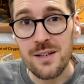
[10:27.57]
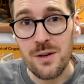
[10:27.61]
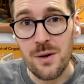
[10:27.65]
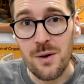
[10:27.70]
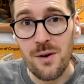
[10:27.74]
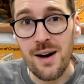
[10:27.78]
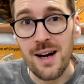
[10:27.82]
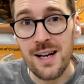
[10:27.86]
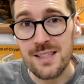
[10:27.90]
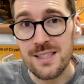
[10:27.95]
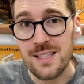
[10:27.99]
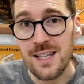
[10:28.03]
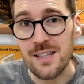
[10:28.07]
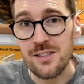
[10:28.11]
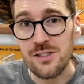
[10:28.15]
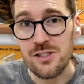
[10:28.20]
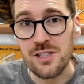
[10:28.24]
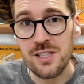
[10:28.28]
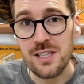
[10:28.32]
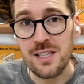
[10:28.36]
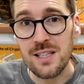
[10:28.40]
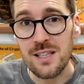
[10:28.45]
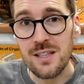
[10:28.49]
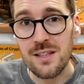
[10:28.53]
correct
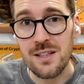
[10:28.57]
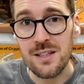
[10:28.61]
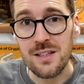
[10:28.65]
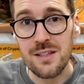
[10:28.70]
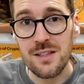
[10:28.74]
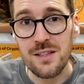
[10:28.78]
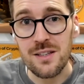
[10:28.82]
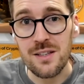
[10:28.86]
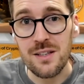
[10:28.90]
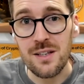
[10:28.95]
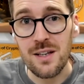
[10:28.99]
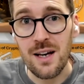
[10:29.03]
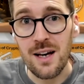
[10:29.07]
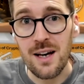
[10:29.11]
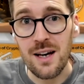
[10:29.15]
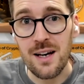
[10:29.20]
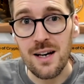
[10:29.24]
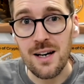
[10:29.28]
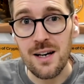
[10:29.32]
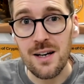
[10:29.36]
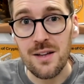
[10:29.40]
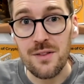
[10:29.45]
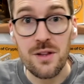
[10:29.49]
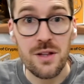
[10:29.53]
actually that
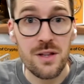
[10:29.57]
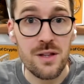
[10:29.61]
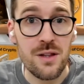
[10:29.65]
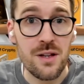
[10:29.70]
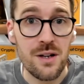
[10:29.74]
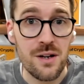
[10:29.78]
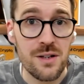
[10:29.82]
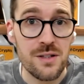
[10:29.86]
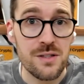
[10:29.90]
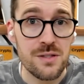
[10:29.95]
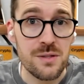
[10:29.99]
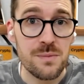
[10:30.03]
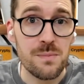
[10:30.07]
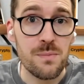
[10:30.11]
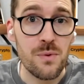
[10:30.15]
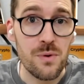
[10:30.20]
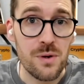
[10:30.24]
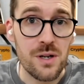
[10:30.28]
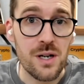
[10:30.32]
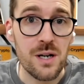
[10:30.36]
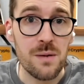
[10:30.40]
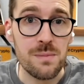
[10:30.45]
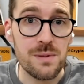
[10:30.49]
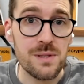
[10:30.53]
there is more
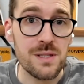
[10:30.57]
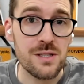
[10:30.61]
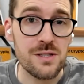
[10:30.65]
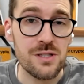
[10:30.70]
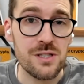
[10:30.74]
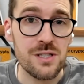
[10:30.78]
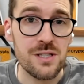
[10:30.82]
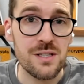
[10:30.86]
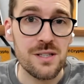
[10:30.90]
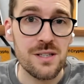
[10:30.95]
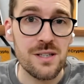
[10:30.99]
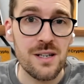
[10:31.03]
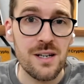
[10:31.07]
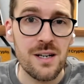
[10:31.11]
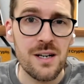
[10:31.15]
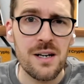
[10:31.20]
competition.